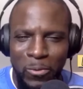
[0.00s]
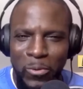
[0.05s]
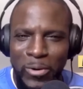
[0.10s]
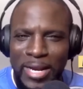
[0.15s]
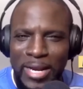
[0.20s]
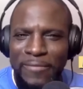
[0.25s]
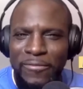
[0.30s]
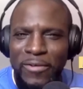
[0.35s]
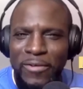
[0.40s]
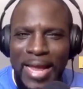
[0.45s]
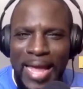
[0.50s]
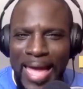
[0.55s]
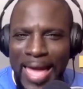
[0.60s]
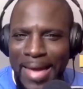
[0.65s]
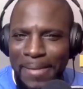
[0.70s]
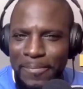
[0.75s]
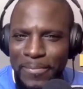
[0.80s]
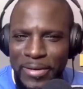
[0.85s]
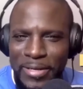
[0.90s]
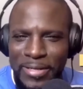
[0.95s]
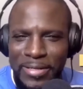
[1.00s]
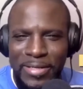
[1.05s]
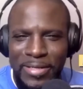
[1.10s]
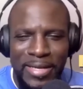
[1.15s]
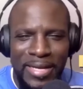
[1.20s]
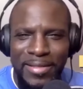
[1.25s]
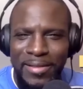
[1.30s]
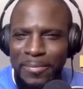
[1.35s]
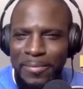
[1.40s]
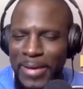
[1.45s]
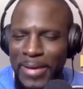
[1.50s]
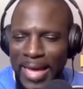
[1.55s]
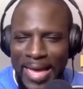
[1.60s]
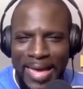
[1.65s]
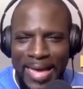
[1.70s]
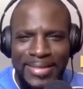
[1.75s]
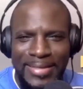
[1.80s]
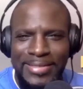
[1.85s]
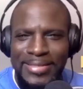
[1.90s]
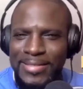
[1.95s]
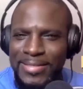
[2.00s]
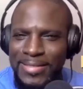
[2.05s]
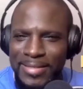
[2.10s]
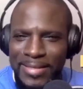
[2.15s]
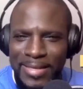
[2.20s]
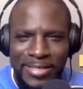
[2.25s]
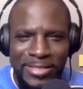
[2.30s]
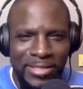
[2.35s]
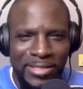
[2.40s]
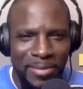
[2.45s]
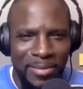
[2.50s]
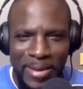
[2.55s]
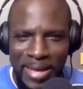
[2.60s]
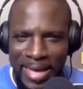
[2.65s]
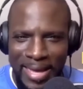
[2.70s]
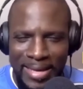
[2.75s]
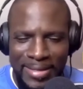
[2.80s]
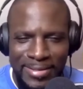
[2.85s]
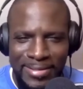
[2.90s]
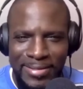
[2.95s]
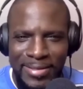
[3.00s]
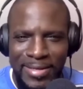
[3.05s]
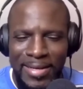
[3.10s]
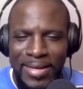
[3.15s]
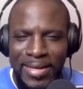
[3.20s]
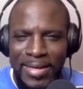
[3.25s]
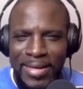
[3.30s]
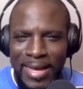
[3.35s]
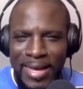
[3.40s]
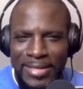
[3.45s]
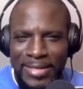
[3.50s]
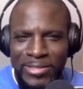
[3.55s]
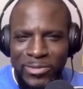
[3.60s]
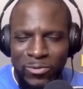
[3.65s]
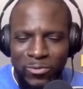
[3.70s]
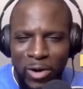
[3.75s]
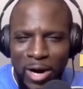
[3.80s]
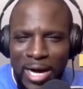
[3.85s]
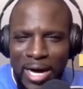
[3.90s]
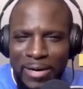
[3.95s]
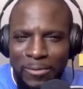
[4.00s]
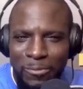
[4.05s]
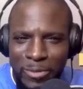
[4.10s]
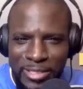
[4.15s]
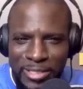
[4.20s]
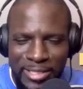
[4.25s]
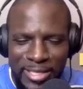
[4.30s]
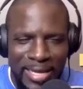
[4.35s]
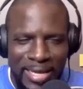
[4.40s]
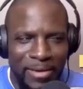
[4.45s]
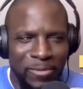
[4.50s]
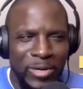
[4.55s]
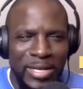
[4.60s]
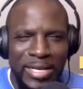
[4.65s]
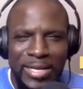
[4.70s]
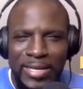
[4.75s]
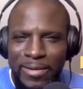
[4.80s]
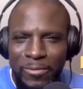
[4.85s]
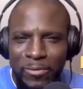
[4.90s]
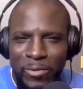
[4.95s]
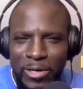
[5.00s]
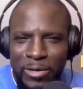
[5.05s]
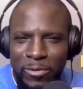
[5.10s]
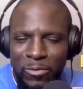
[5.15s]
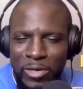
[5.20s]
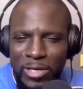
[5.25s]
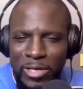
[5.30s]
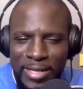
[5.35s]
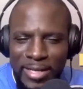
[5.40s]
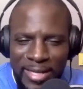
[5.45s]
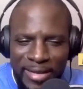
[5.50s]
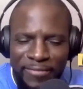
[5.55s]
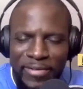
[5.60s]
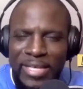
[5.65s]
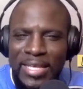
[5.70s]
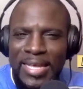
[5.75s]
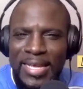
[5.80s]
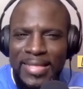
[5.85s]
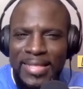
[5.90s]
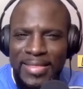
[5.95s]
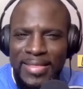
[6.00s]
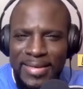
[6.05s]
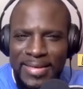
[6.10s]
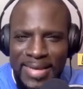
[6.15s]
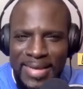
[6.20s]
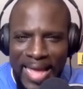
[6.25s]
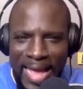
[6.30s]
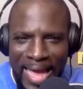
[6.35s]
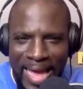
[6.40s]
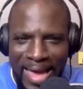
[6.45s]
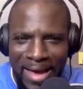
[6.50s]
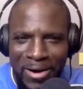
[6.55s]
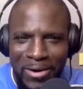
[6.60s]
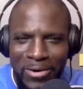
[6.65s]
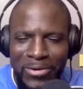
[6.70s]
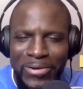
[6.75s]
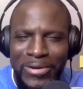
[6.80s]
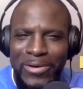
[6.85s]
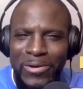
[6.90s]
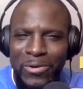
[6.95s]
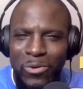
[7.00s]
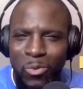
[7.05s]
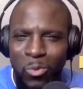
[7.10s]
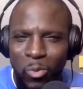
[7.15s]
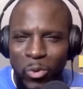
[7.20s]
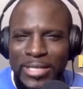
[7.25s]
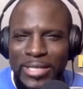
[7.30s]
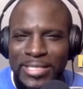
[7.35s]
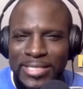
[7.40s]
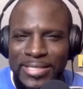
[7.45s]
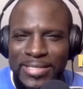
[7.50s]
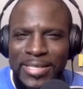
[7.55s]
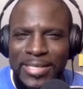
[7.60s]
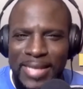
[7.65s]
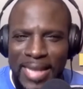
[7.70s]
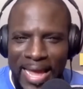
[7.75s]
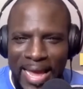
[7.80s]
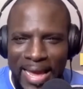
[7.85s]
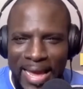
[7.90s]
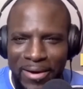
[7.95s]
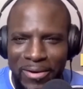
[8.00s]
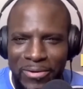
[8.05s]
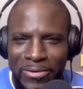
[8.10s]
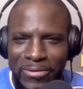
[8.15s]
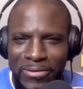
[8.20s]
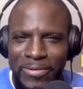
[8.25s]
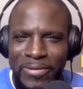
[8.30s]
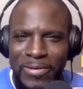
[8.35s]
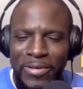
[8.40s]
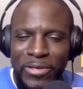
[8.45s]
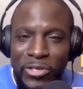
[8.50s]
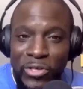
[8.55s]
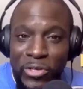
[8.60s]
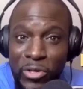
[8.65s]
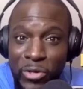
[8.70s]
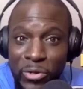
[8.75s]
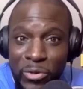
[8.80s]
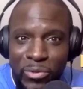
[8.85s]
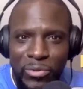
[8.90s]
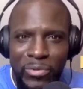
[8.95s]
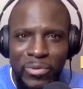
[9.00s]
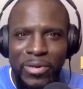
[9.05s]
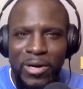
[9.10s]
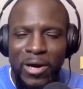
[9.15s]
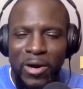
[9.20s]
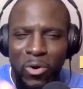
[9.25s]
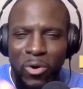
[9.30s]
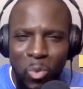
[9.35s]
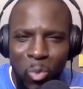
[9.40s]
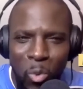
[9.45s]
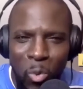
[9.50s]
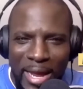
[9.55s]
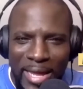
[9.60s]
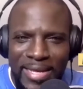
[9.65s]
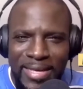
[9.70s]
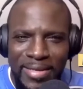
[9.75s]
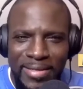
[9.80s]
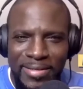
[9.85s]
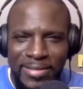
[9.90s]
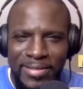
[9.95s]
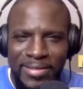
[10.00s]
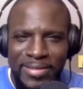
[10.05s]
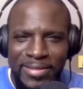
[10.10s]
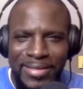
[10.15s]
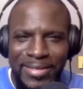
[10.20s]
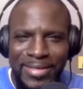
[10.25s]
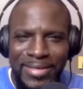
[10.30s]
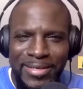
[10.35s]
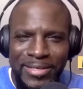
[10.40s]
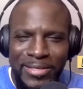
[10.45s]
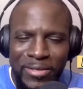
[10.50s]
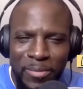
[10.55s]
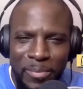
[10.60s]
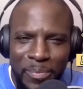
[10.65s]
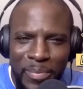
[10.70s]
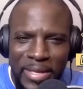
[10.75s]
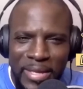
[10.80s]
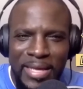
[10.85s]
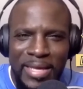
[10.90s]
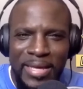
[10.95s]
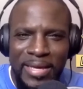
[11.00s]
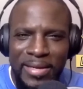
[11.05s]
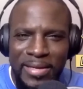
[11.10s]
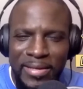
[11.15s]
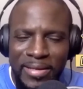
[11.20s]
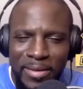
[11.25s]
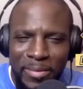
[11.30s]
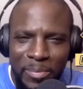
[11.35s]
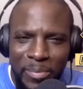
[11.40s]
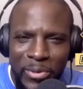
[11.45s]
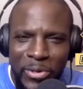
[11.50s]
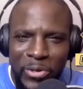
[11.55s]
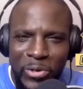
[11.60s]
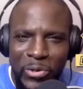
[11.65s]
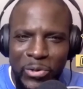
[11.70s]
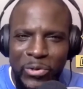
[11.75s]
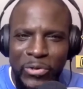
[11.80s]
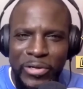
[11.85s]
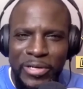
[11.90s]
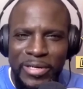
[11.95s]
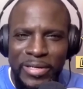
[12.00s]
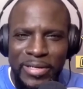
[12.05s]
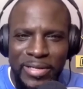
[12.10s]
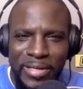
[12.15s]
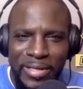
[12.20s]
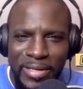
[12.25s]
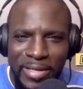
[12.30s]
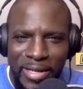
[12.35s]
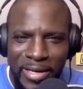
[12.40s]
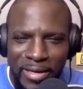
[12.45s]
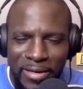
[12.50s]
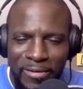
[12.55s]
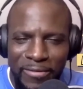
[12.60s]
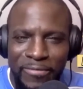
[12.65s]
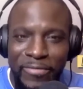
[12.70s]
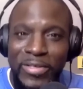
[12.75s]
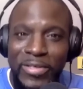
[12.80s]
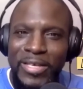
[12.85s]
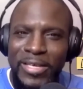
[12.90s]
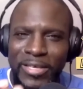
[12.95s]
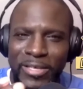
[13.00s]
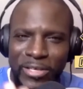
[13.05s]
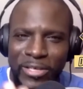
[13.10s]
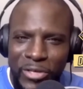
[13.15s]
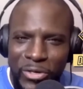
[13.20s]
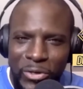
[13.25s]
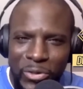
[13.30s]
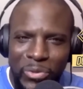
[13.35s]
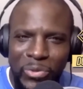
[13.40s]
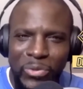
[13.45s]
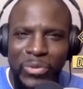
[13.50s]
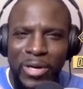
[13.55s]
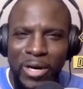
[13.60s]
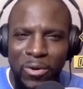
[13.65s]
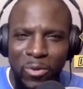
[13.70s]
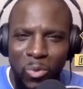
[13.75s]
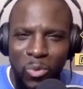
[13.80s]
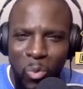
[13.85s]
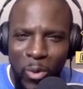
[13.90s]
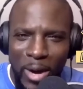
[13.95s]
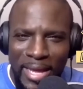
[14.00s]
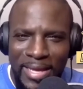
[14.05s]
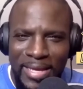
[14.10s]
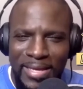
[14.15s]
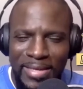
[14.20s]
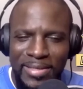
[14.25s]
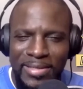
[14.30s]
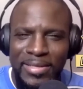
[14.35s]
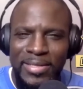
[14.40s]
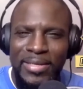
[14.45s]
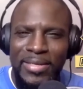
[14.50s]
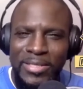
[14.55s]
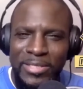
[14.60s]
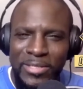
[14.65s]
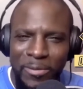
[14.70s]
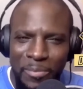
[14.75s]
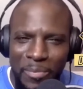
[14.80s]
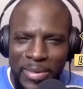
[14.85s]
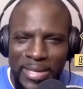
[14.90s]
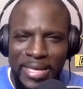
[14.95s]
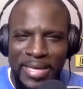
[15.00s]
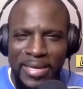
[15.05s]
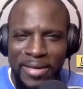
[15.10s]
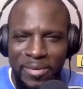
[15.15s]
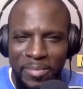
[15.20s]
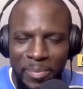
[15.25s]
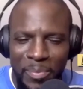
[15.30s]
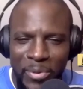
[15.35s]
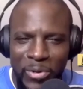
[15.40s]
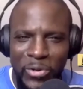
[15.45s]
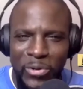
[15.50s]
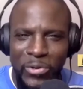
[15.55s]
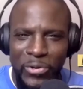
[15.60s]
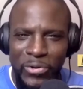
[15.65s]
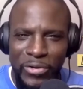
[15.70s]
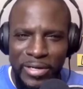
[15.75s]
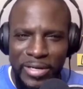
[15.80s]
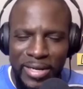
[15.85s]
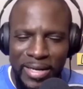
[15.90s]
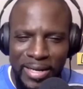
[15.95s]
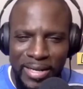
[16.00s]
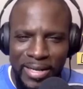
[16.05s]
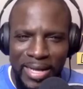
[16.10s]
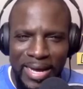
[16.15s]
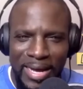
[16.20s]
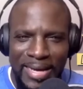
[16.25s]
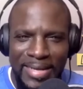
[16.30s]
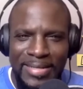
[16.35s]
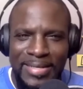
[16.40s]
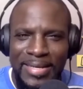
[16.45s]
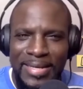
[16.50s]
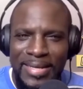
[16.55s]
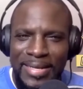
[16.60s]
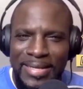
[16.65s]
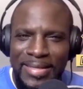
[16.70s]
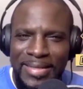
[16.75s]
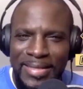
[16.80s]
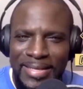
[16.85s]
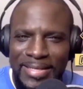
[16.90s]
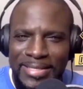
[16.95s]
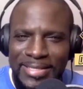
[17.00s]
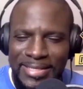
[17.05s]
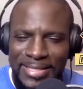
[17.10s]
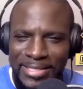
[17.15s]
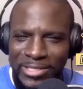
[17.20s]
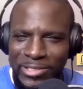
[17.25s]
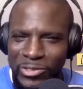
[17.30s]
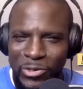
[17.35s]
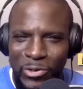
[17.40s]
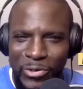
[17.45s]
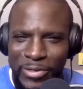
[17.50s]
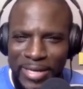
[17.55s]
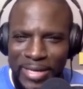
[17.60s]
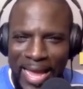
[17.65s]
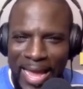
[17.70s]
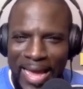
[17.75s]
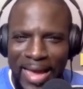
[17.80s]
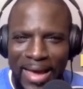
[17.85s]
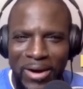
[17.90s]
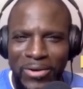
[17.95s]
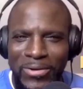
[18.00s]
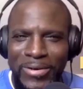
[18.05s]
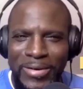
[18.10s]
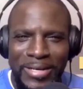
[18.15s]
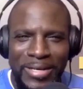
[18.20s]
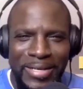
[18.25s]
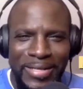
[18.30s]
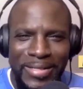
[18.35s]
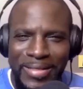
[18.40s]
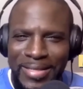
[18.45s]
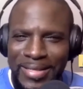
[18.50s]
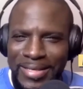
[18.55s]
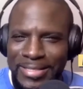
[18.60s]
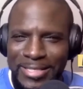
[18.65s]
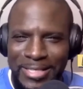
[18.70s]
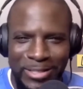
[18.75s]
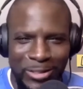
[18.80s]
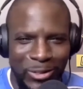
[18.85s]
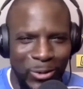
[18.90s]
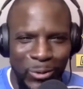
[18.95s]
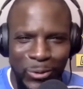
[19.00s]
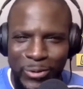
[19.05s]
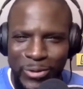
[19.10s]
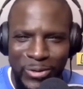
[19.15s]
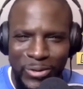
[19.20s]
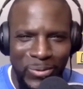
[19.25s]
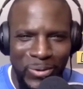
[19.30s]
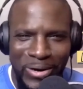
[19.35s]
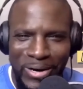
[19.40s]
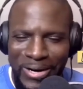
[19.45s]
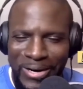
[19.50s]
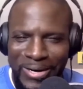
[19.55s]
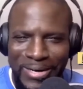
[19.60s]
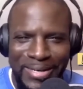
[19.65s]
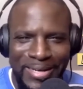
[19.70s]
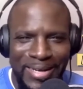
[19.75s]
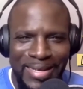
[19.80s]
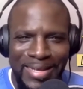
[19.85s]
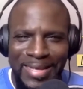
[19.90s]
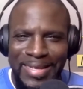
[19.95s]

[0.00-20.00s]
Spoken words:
Whatever happened in the past is the past. As Ron was saying, we're living in the now. What's the now? You awakened to being pure love. You awakened to being pure light. This is your now. This is who you are.